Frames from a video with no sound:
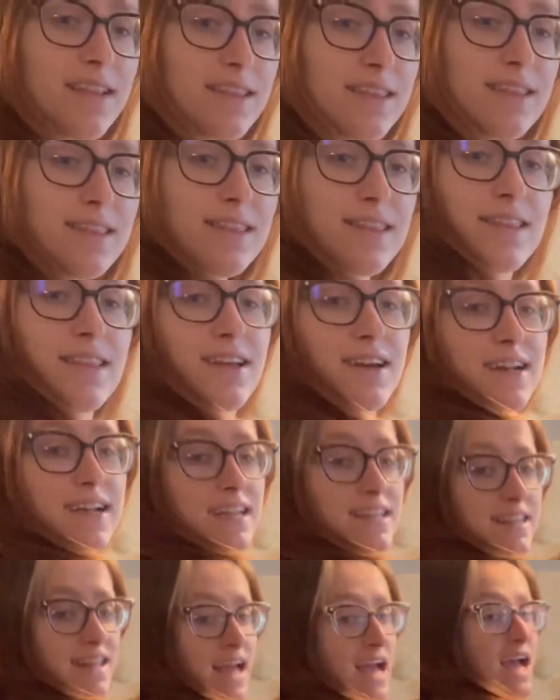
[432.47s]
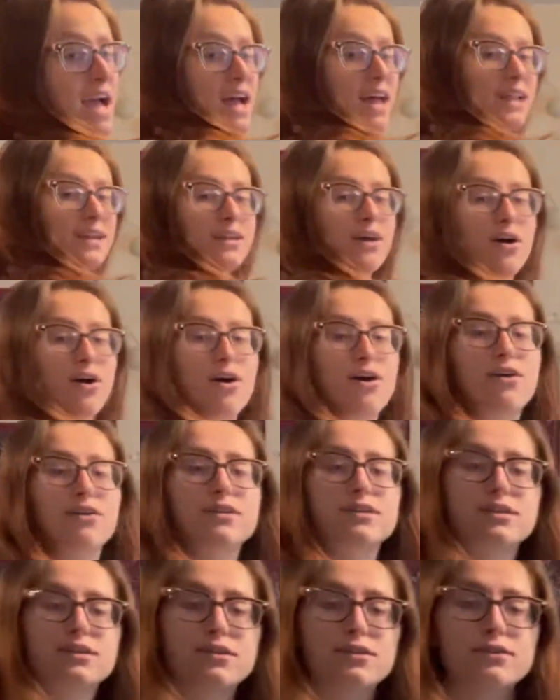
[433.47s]
Look at that! All
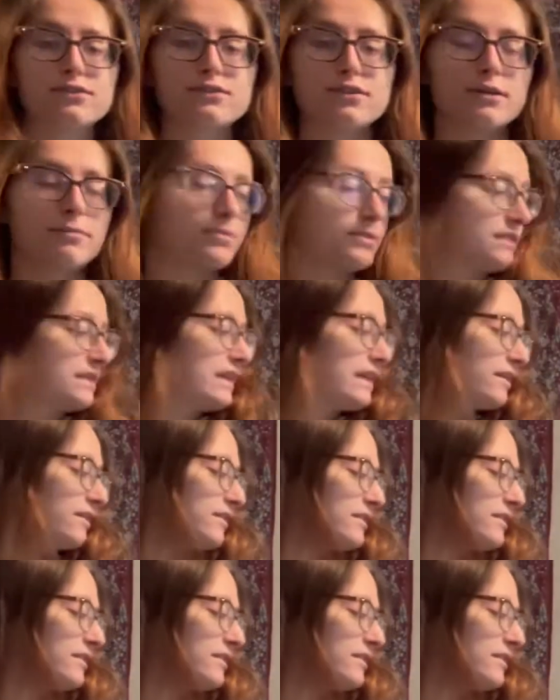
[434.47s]
the clothes are put together.